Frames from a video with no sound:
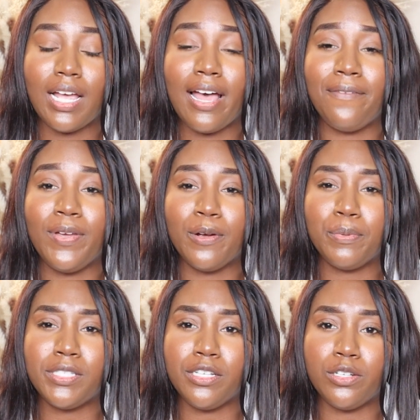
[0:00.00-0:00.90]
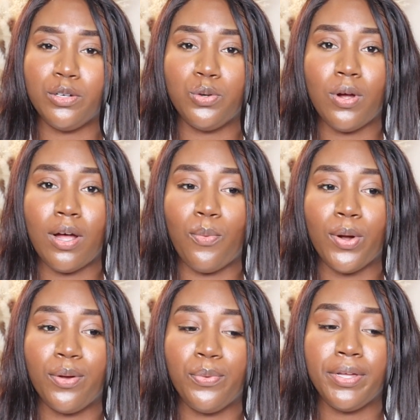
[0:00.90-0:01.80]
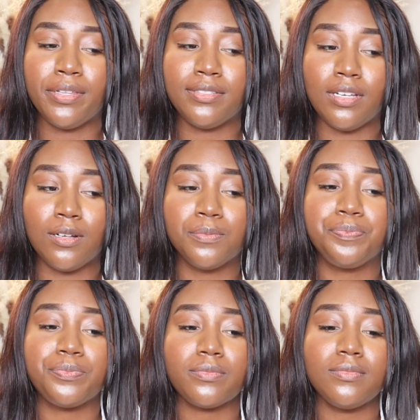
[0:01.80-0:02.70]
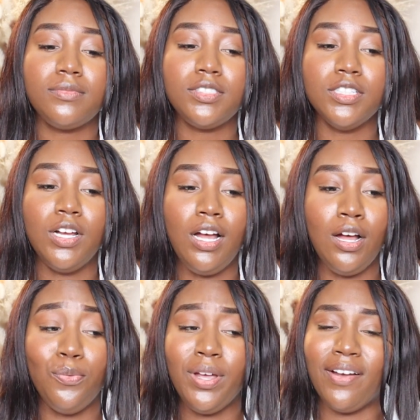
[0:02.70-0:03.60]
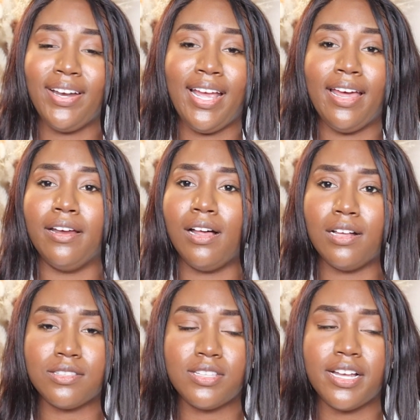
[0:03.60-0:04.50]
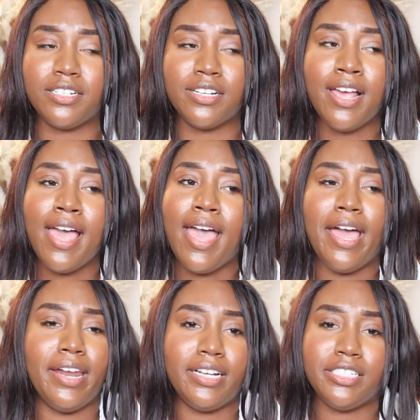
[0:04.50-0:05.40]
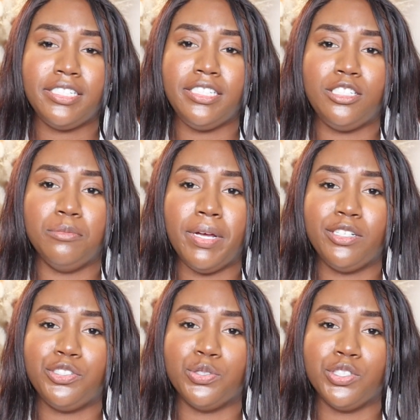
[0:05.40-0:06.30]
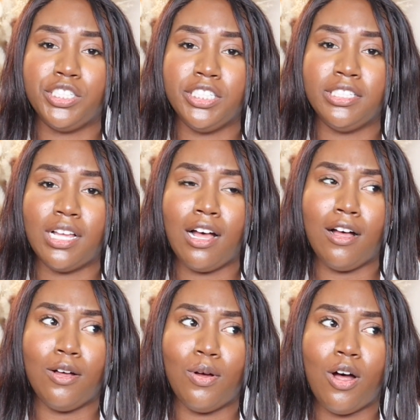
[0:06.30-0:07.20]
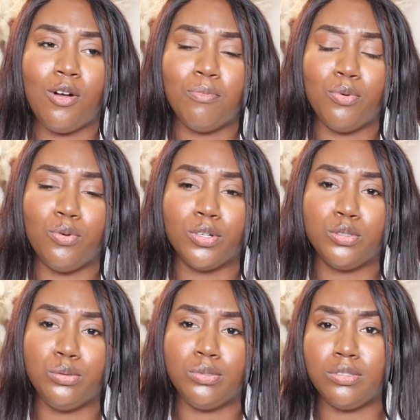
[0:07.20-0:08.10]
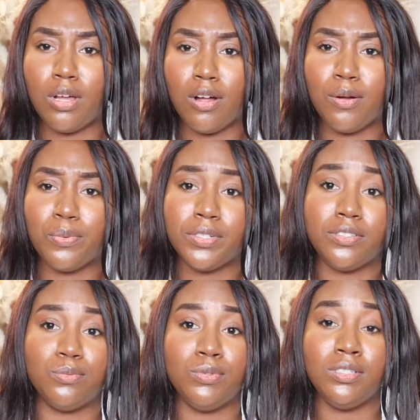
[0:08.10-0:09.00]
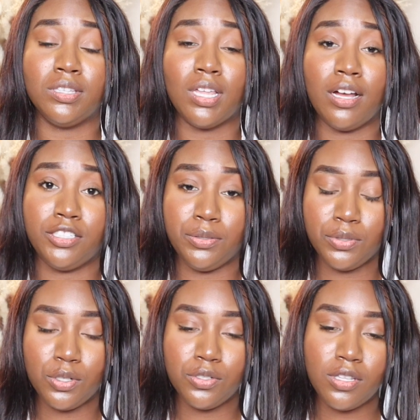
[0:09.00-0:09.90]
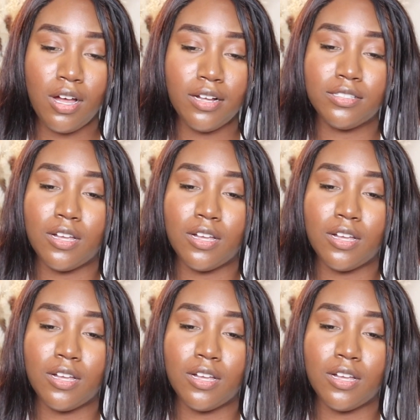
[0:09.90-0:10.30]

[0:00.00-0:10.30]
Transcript: I'm very particular who I work with. So, we already had a consultation, and I just need to make sure she's all on board to start when we thought she was going to start.